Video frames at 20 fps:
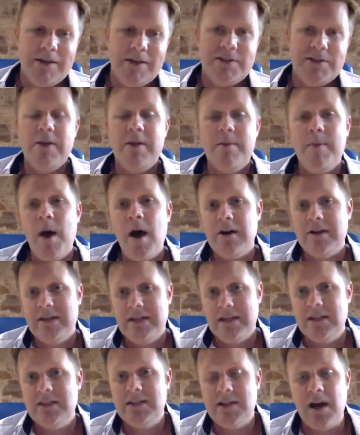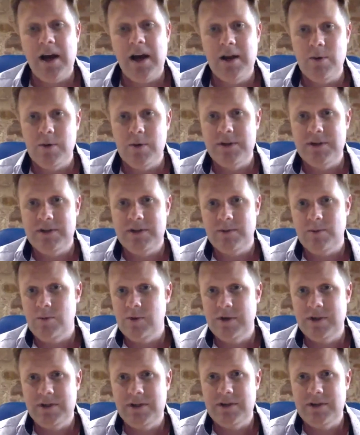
So the marketing side was